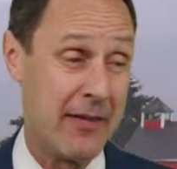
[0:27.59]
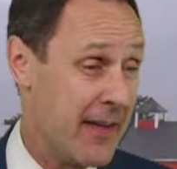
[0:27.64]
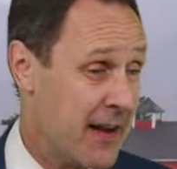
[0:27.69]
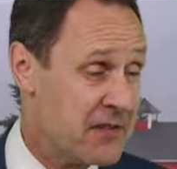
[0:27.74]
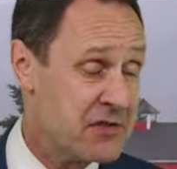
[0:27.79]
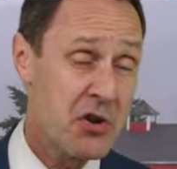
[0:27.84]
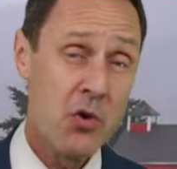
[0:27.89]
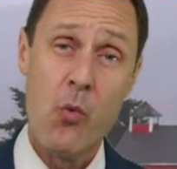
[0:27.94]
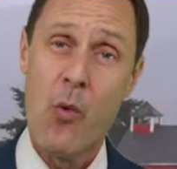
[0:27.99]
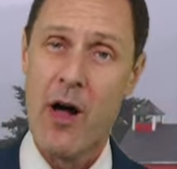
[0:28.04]
I
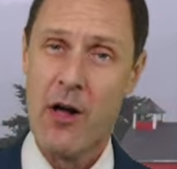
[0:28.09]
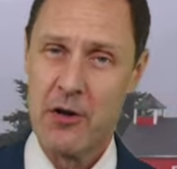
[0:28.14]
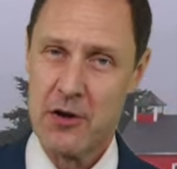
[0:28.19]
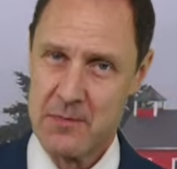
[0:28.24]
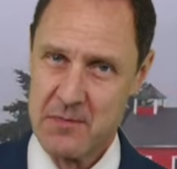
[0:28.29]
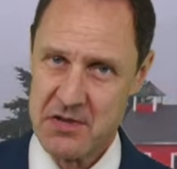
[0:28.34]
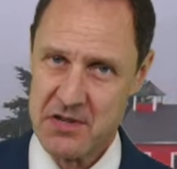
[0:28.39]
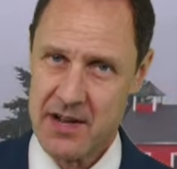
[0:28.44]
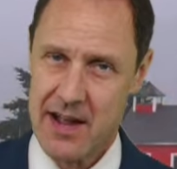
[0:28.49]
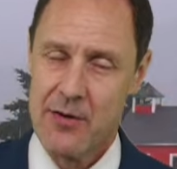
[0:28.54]
think it's a
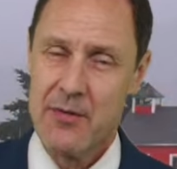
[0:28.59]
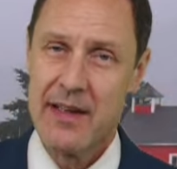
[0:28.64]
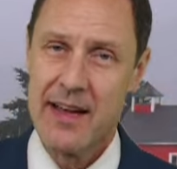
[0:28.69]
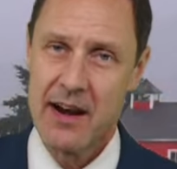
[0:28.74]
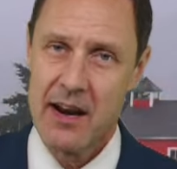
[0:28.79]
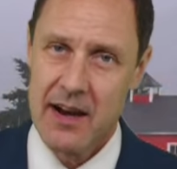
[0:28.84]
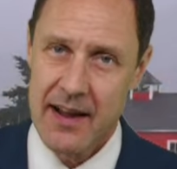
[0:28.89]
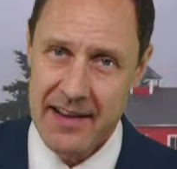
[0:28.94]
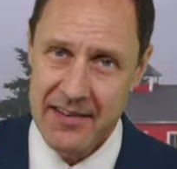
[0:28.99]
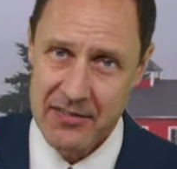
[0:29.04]
welcome sight. We
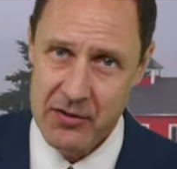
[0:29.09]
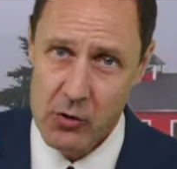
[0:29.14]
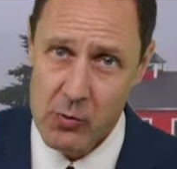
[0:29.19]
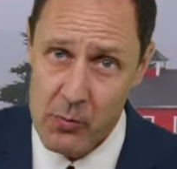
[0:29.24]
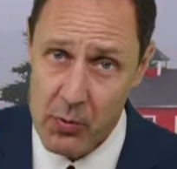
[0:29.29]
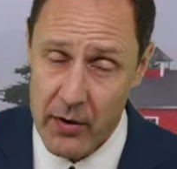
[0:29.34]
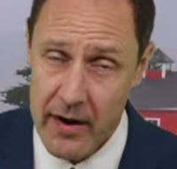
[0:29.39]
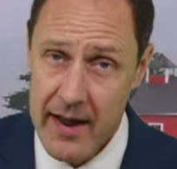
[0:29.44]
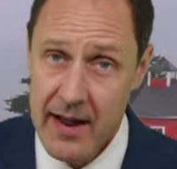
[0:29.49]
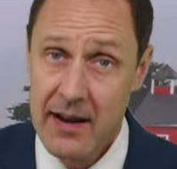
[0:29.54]
got a nice
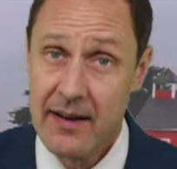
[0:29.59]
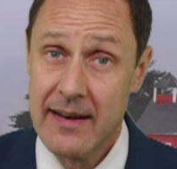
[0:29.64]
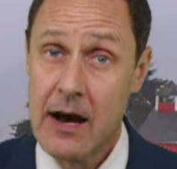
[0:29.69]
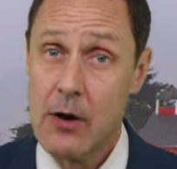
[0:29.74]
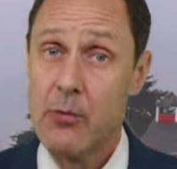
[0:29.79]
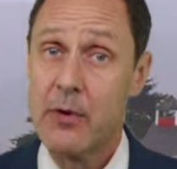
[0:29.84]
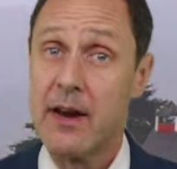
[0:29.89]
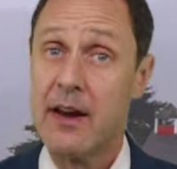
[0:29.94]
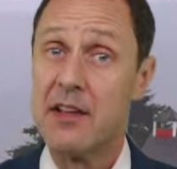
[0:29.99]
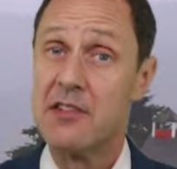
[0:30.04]
little break.
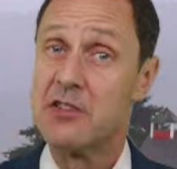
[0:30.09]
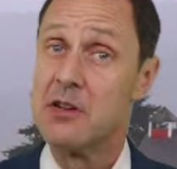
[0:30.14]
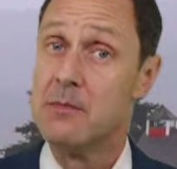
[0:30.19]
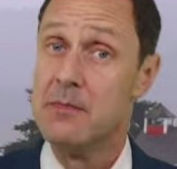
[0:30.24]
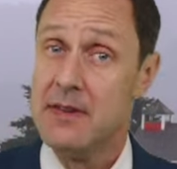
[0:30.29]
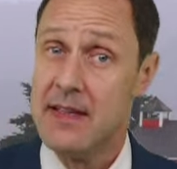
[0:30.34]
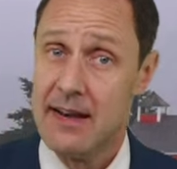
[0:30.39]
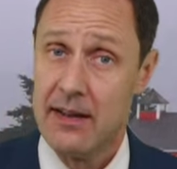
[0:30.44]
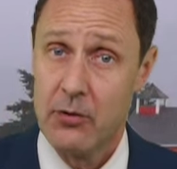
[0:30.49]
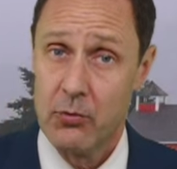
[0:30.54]
Now we're getting
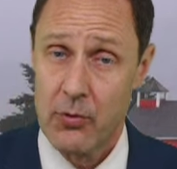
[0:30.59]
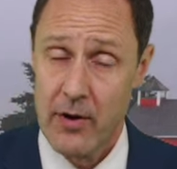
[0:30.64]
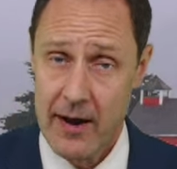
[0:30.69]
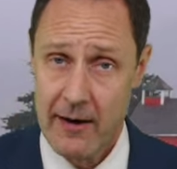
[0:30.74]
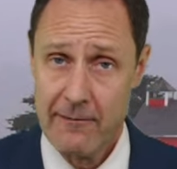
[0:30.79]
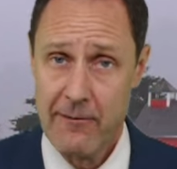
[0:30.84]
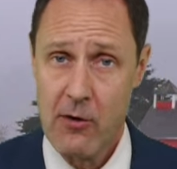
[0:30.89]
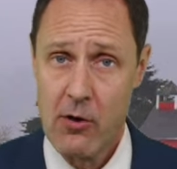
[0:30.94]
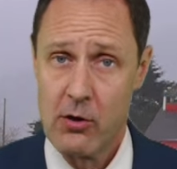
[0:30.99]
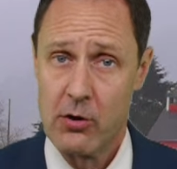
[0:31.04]
some needed
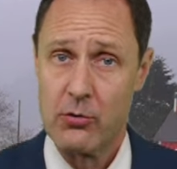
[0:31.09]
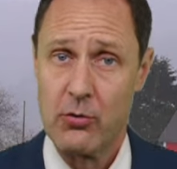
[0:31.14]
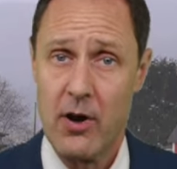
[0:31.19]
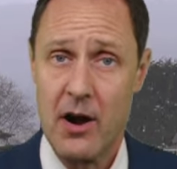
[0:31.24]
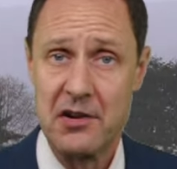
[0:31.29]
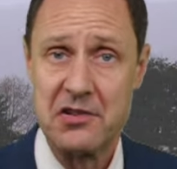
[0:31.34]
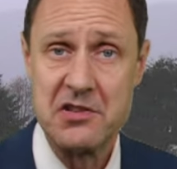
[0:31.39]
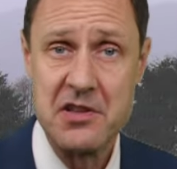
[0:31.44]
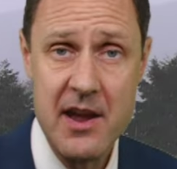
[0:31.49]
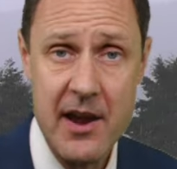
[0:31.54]
rainfall
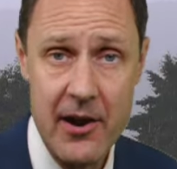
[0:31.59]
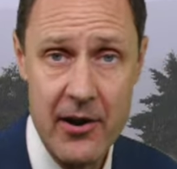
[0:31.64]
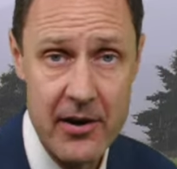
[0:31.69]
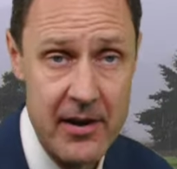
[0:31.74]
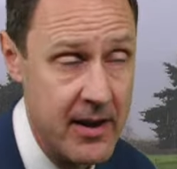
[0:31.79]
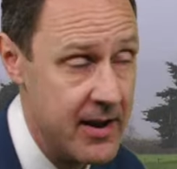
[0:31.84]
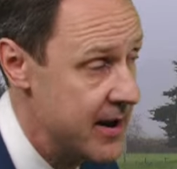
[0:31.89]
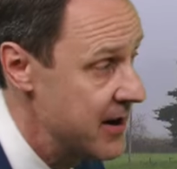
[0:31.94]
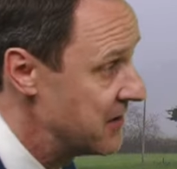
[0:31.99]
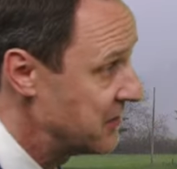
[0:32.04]
across the
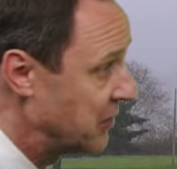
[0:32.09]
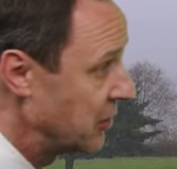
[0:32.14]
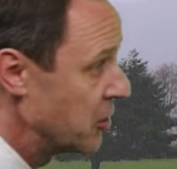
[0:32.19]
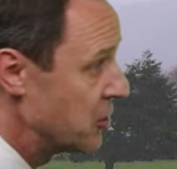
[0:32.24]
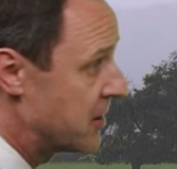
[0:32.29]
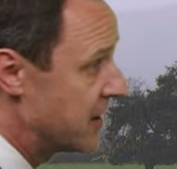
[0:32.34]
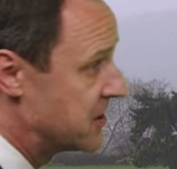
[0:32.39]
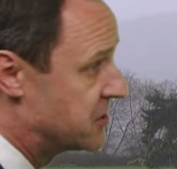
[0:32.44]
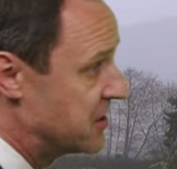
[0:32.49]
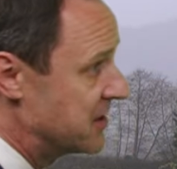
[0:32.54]
area. Here's a
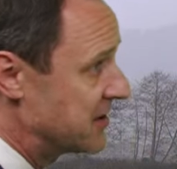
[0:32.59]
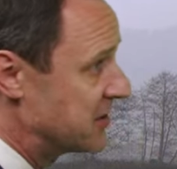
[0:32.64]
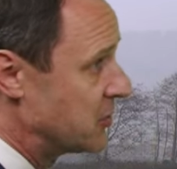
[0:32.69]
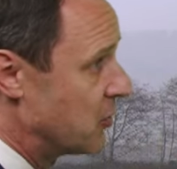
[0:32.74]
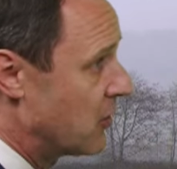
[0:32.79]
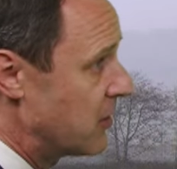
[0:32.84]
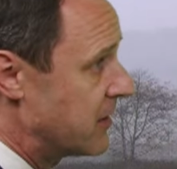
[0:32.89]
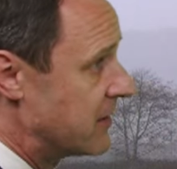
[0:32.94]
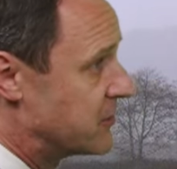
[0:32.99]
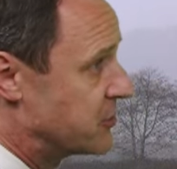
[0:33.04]
look at just
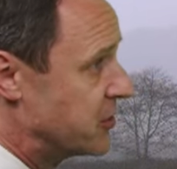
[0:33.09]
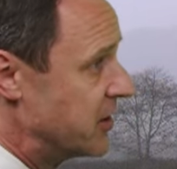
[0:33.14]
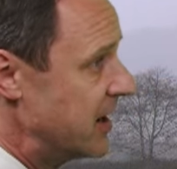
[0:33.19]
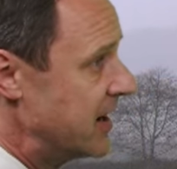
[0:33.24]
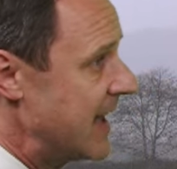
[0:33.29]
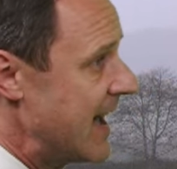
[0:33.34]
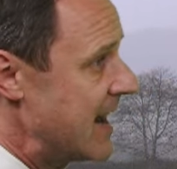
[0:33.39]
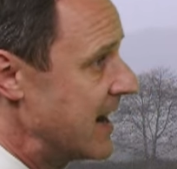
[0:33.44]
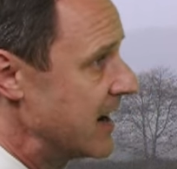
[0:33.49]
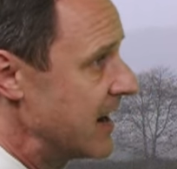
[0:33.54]
north of
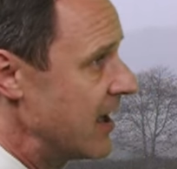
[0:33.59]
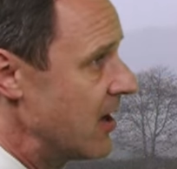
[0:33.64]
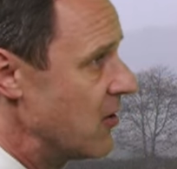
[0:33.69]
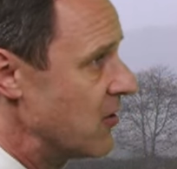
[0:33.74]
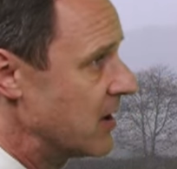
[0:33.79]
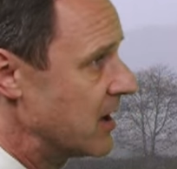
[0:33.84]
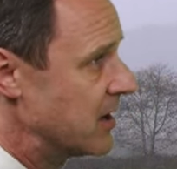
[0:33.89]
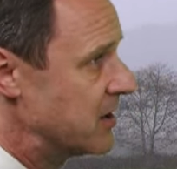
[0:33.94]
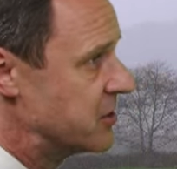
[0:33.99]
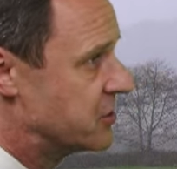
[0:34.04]
Trinidad at
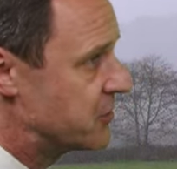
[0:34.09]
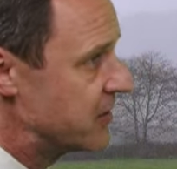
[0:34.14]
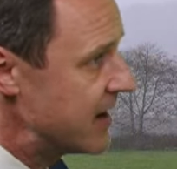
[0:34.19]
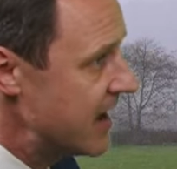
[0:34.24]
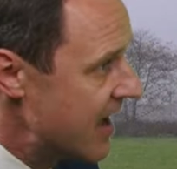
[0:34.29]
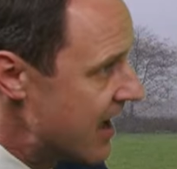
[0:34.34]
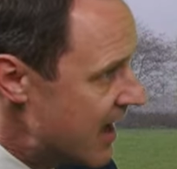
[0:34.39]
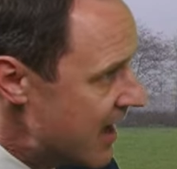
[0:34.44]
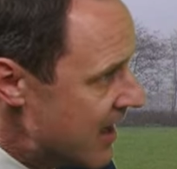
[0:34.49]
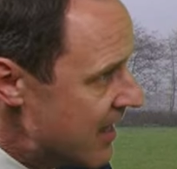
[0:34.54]
Elk Country.